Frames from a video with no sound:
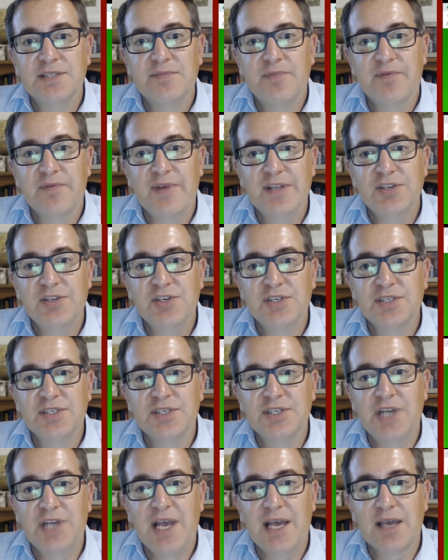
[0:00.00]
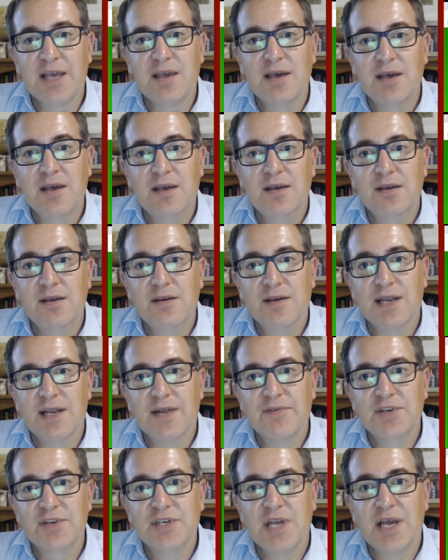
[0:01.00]
But then just to check, you can have
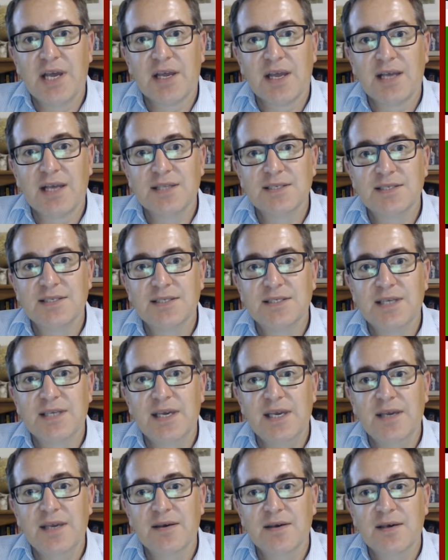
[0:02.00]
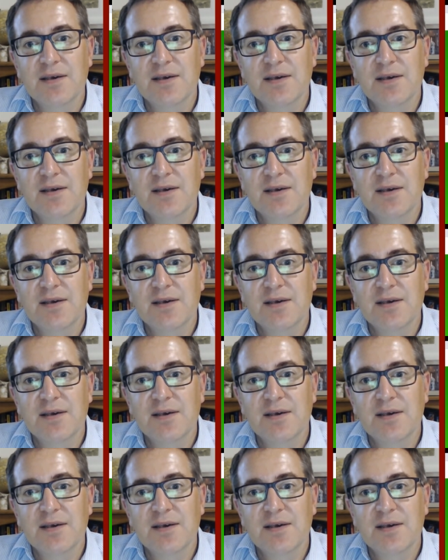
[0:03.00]
a check and see.